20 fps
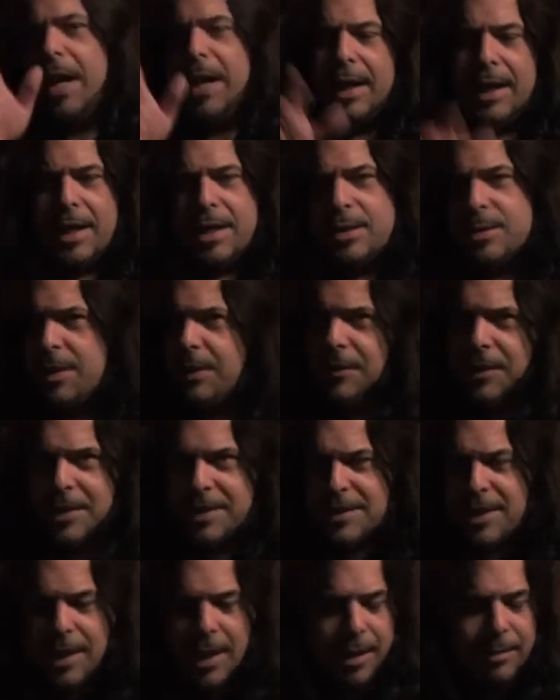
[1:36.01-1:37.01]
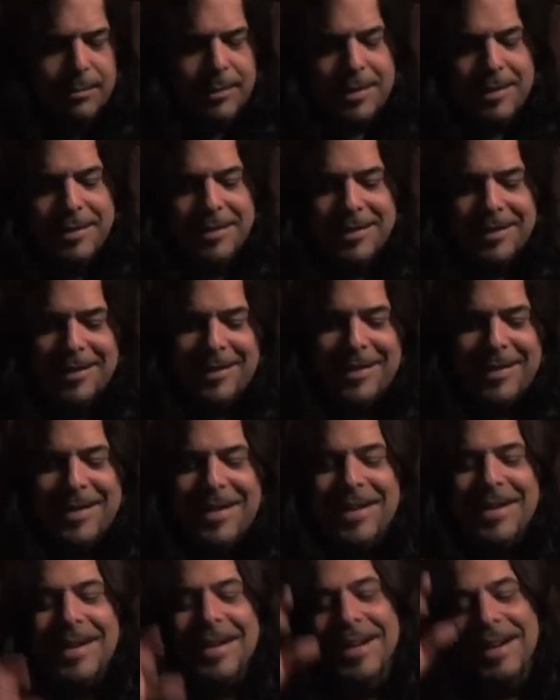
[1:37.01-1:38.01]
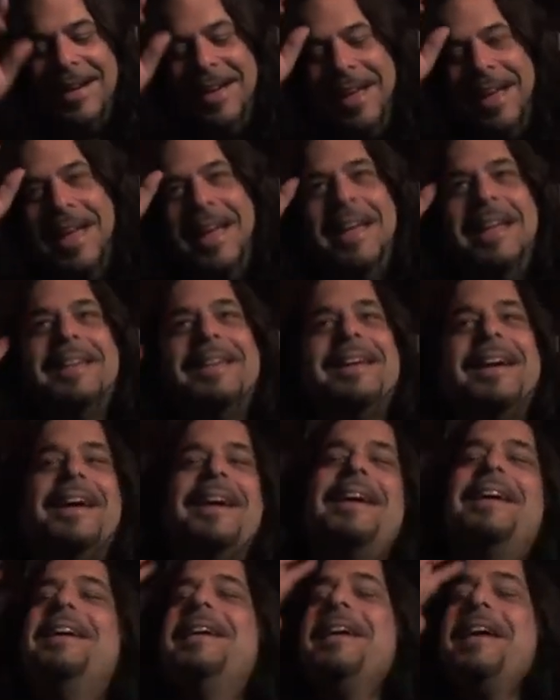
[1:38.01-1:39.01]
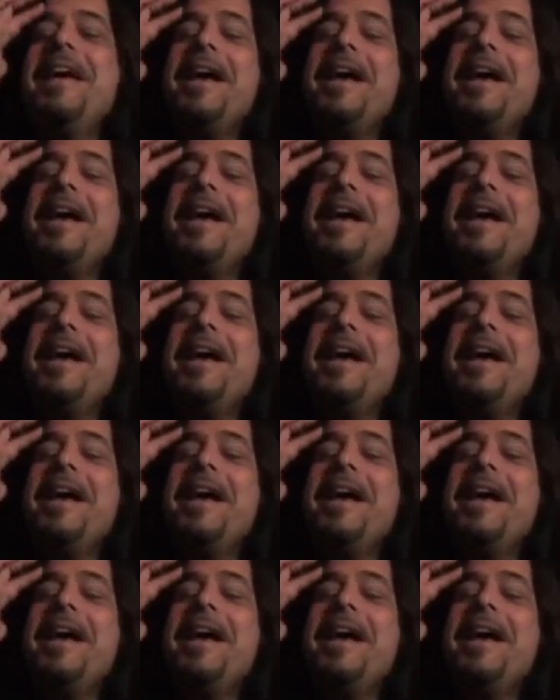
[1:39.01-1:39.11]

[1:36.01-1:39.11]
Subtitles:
I guess, however they say that.